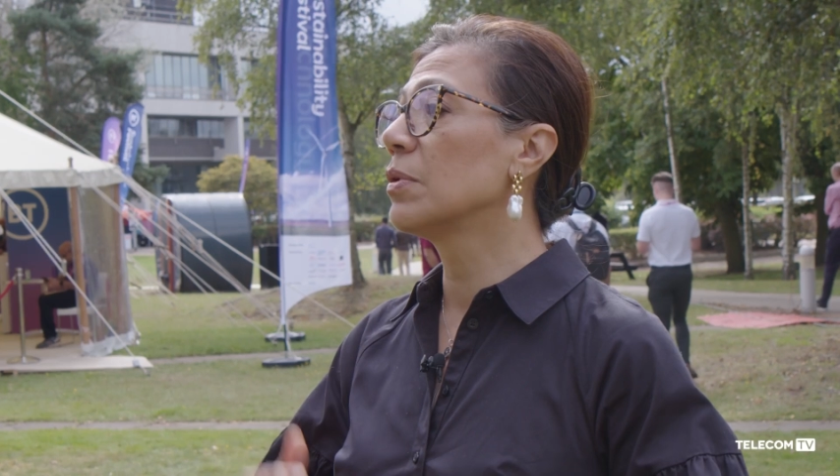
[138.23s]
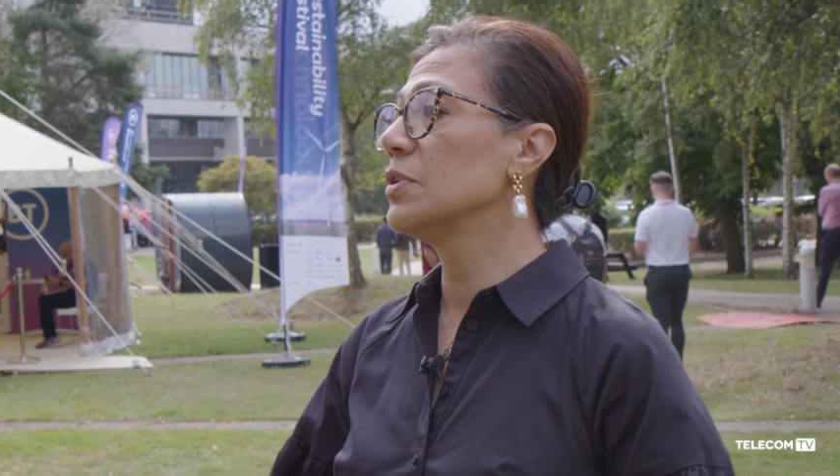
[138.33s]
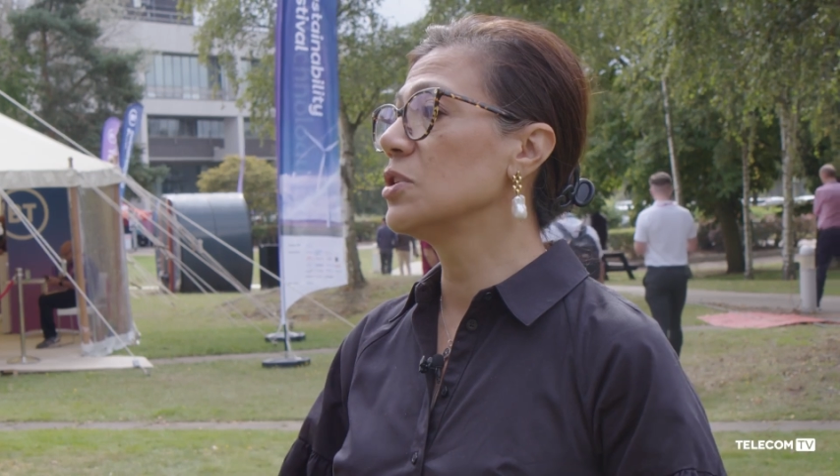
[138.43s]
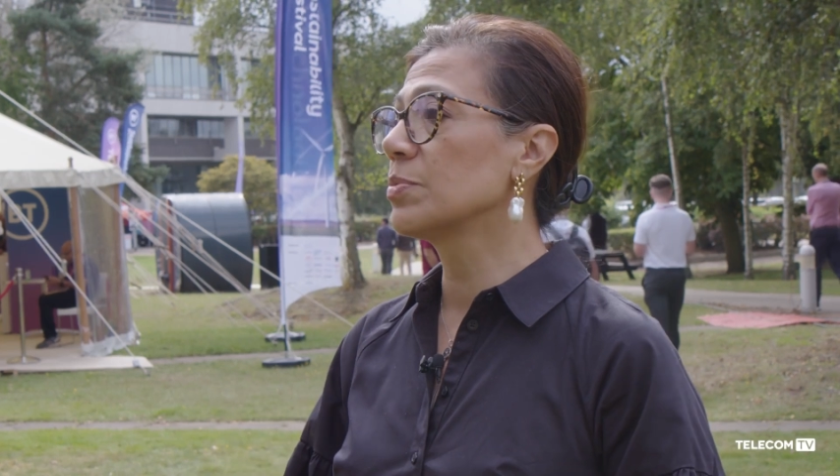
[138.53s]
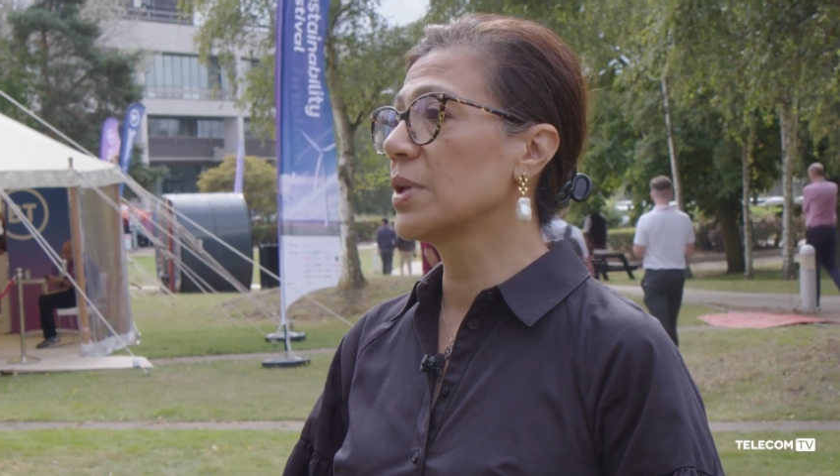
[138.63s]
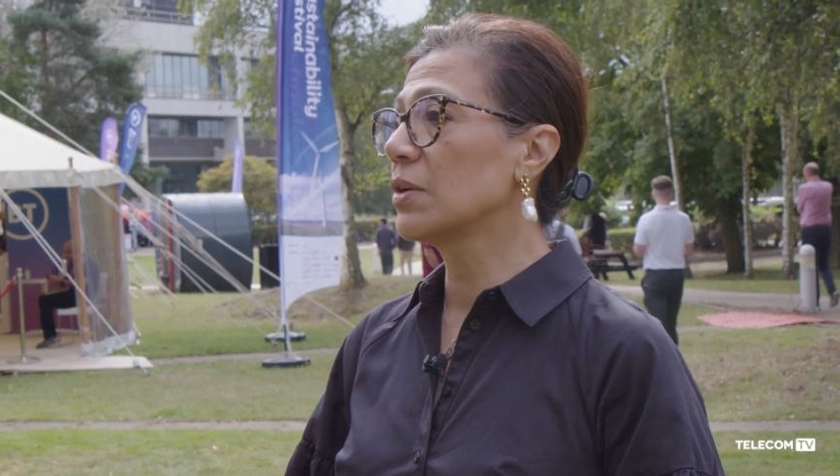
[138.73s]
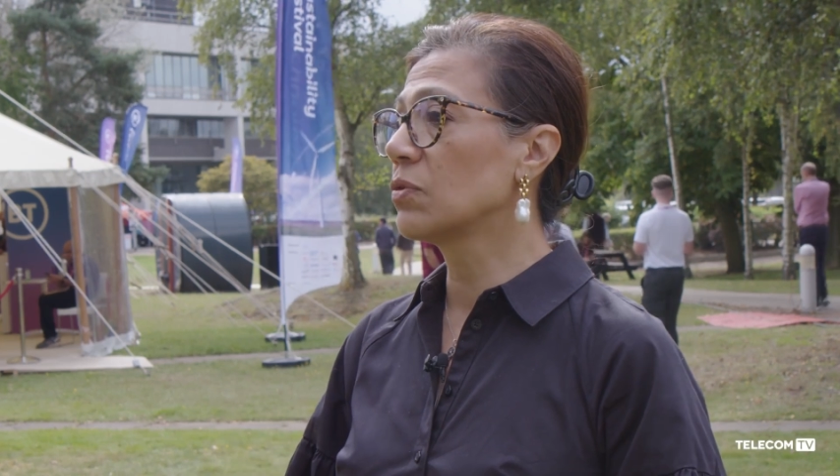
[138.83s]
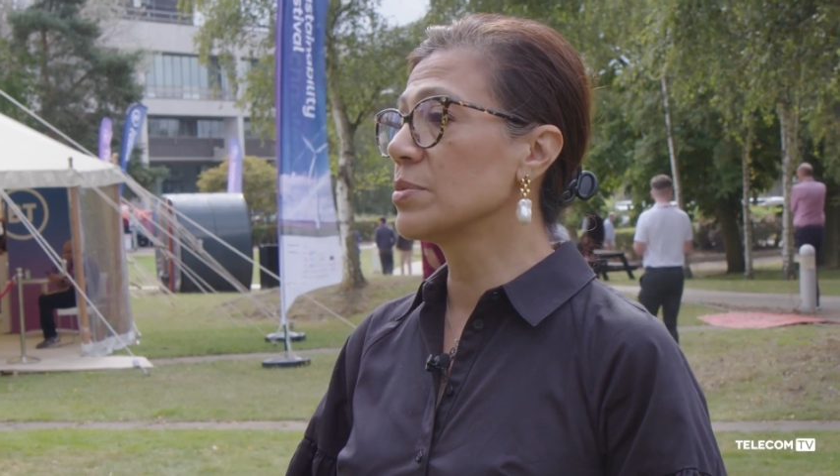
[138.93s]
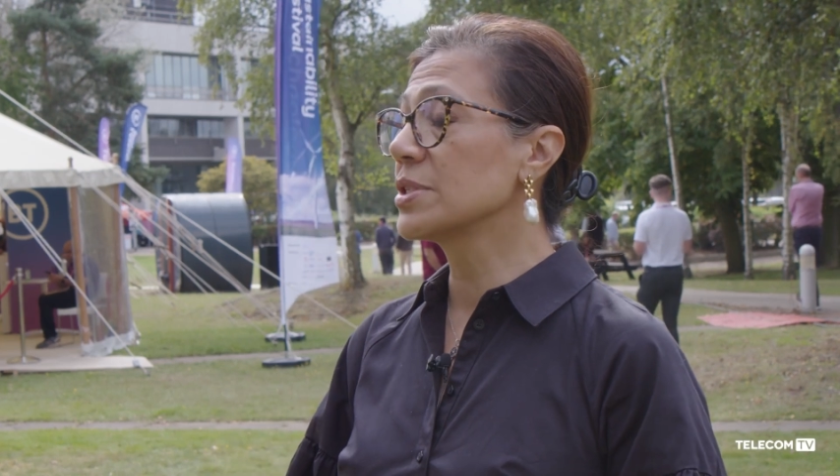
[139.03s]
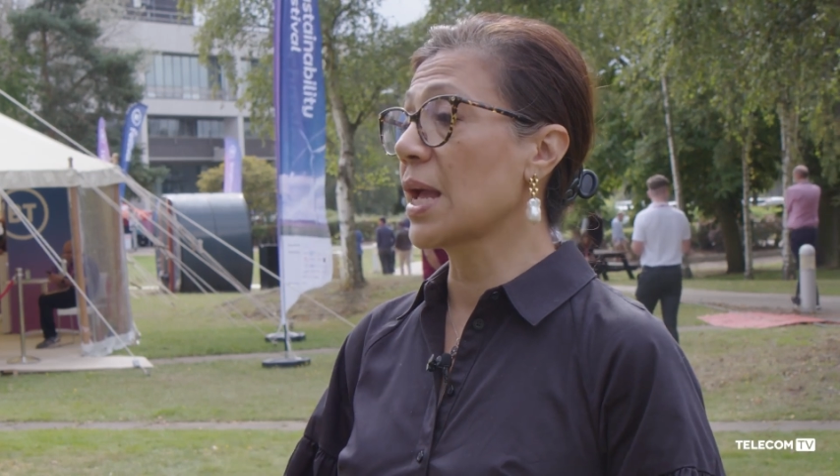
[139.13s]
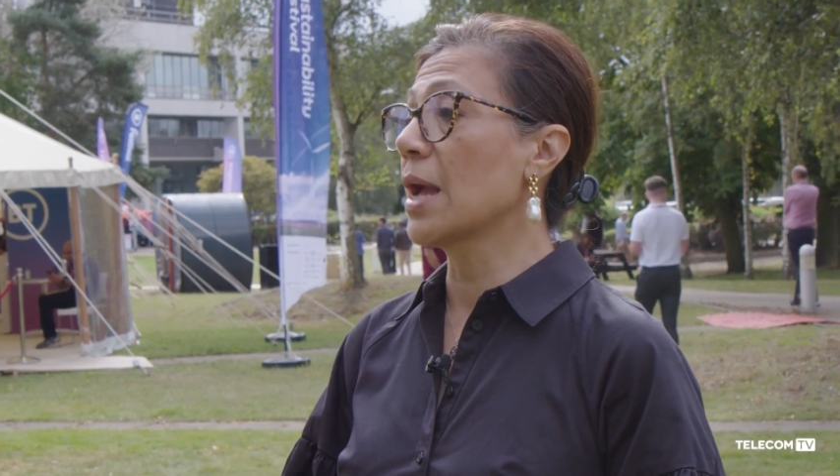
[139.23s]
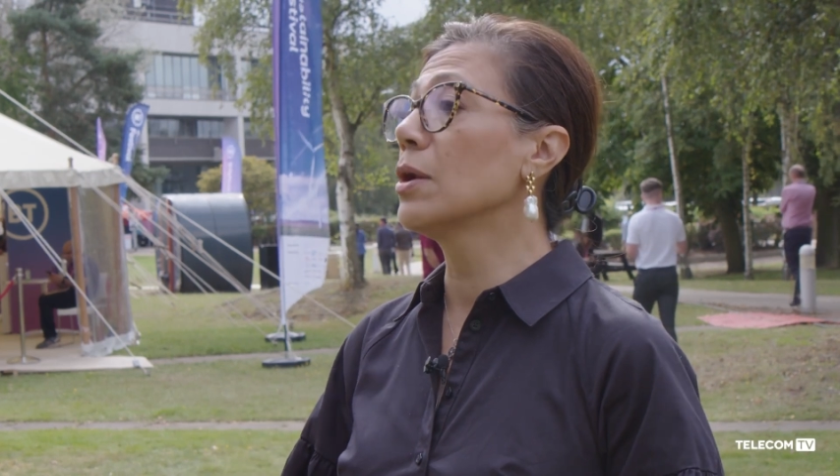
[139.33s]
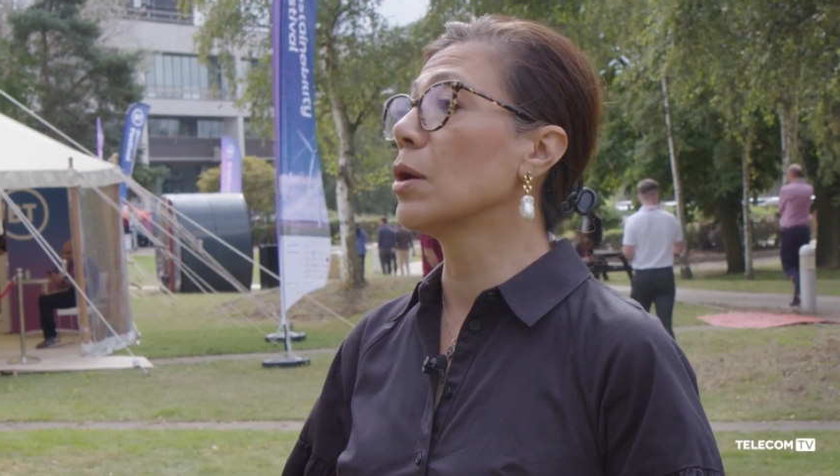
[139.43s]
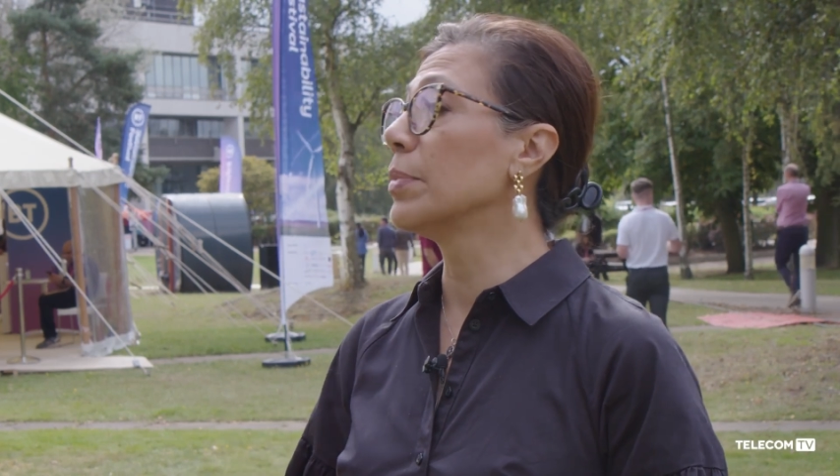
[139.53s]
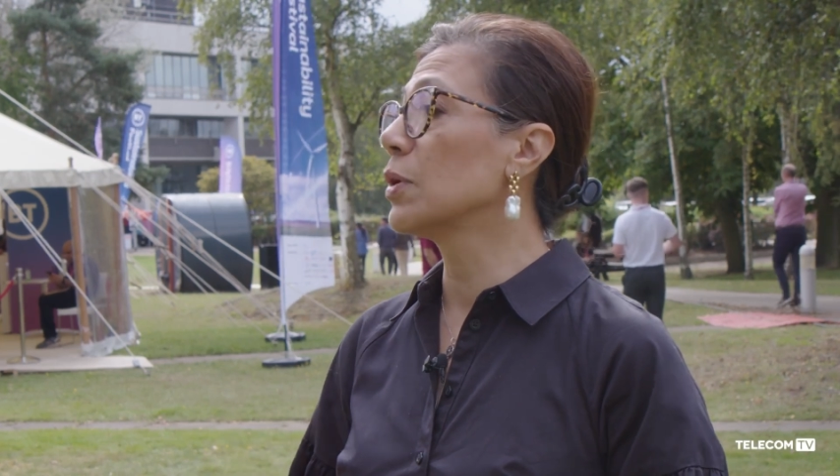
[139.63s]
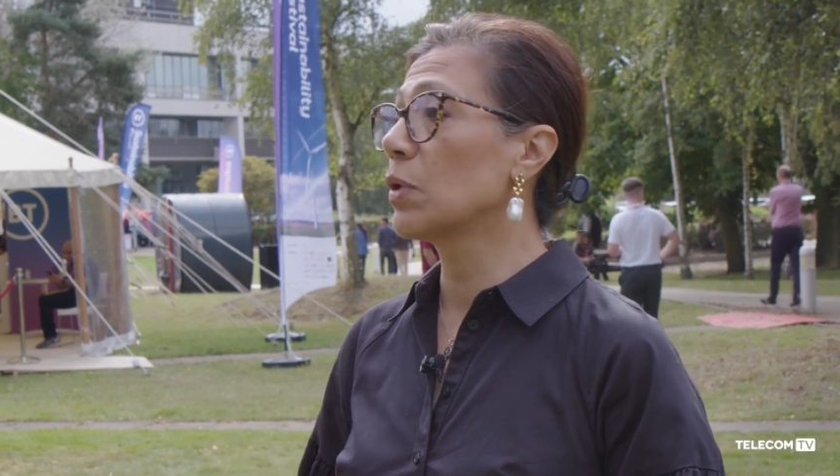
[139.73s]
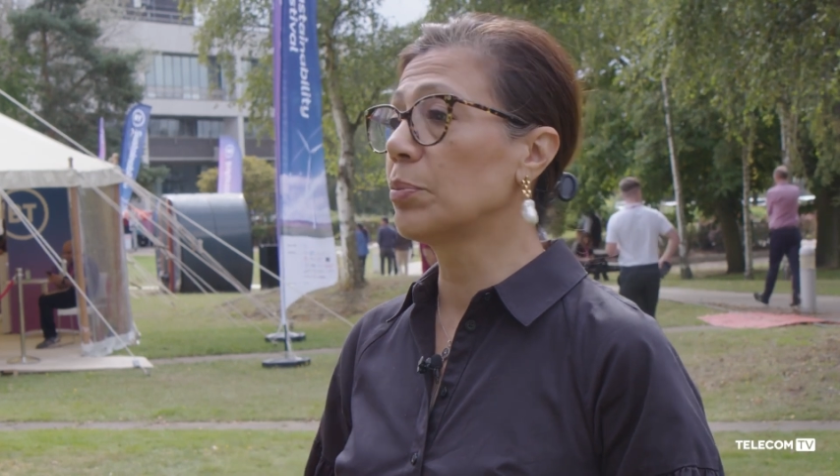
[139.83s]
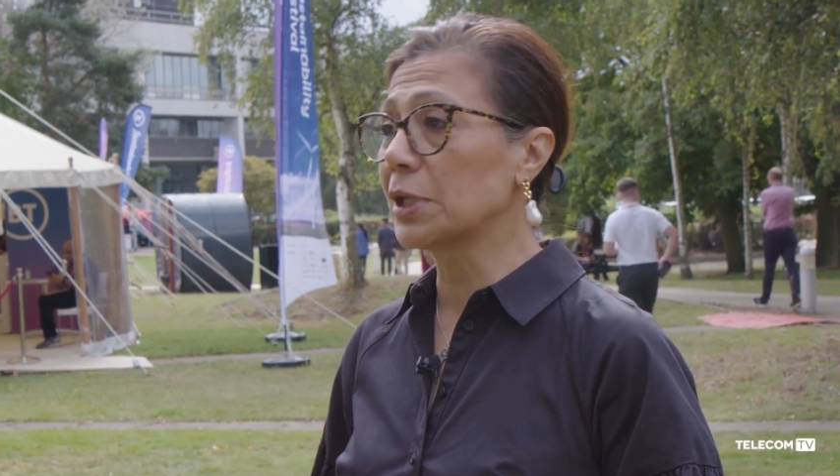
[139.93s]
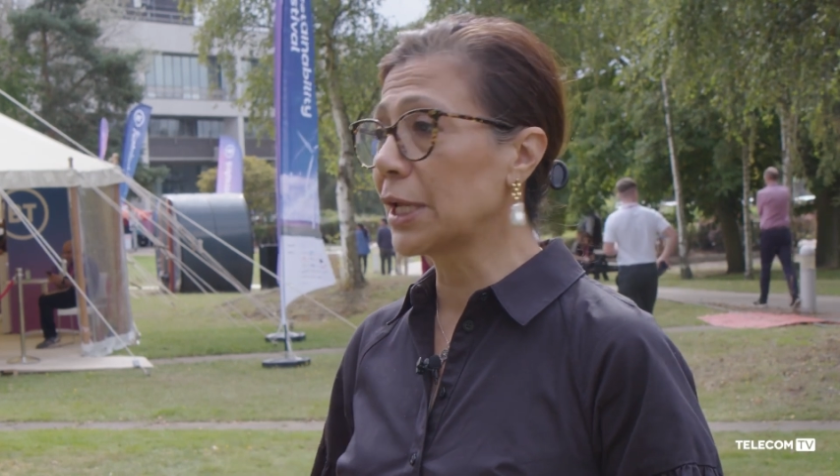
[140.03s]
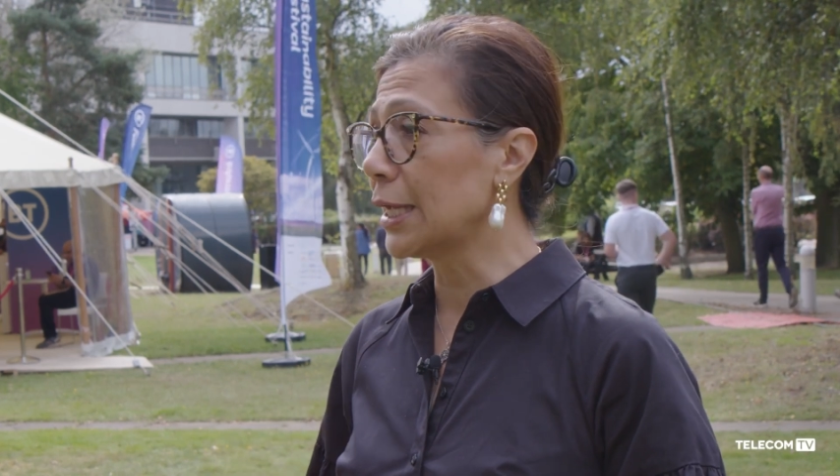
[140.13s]
of these platforms cannot be
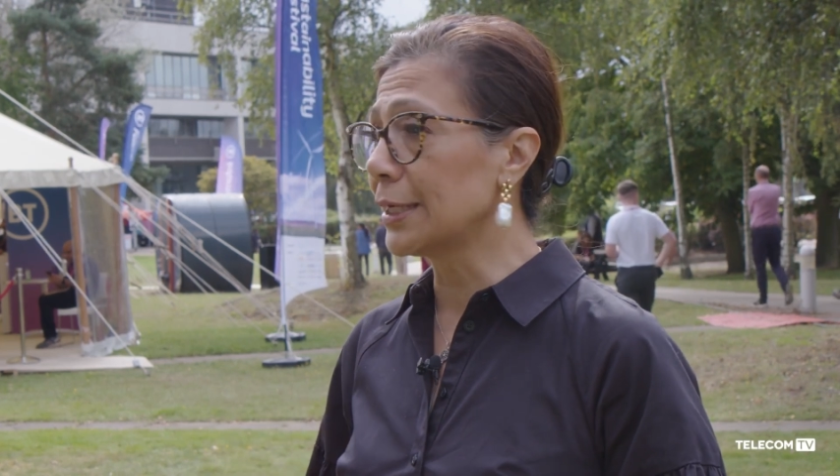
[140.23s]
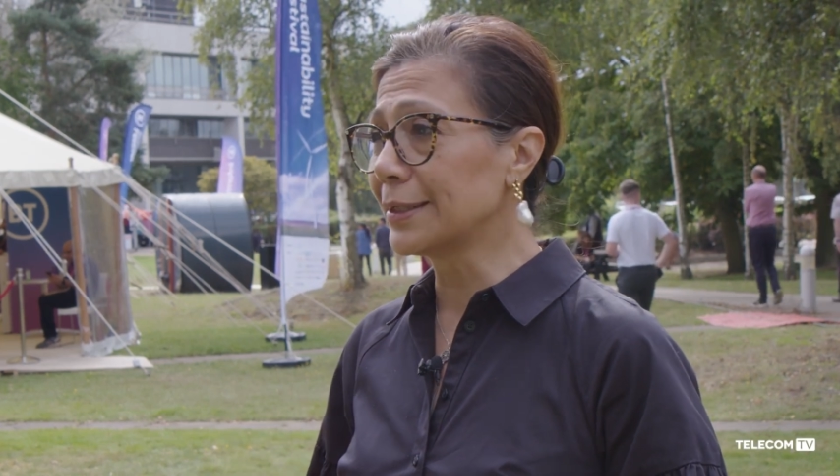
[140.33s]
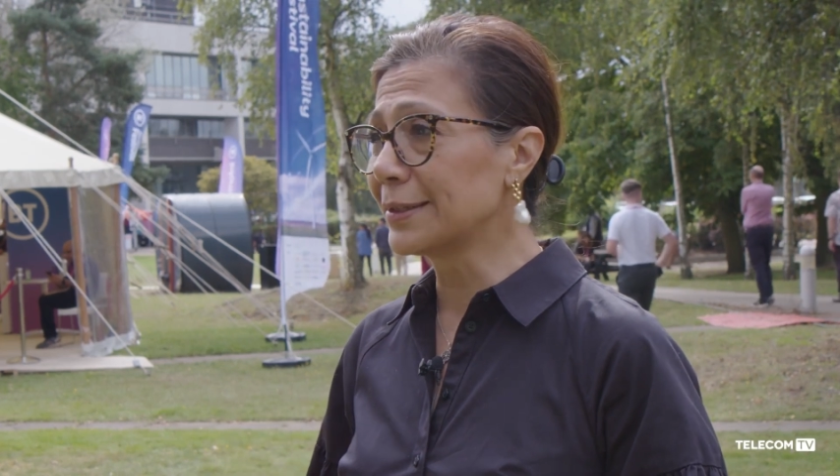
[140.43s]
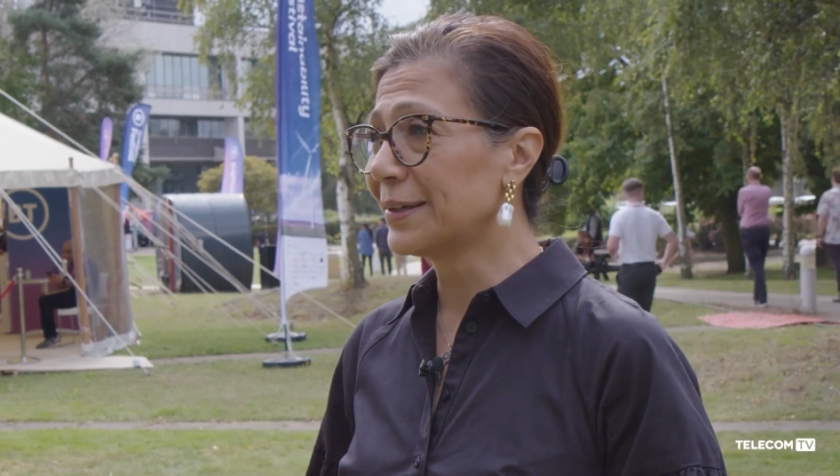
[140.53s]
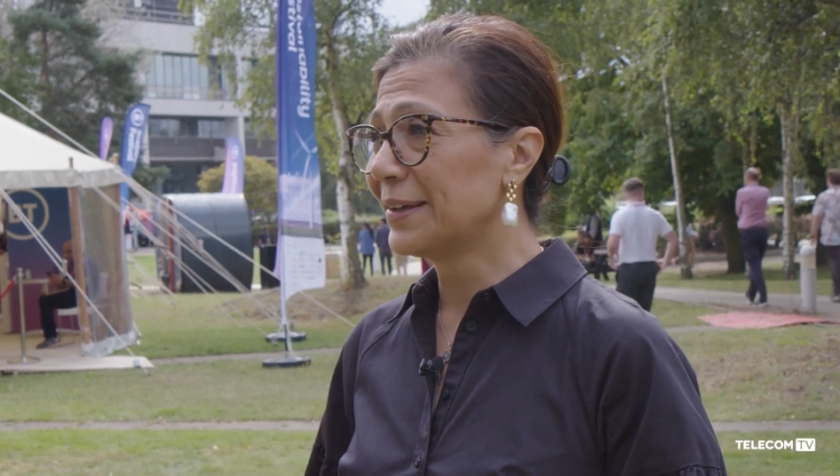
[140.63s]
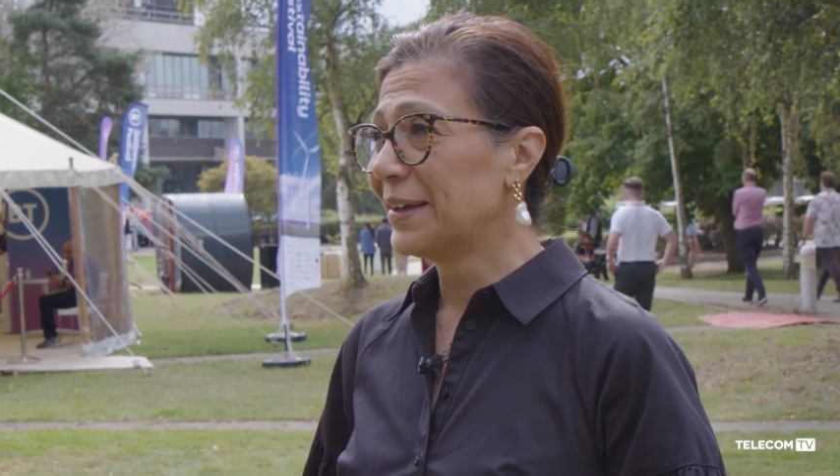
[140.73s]
replicated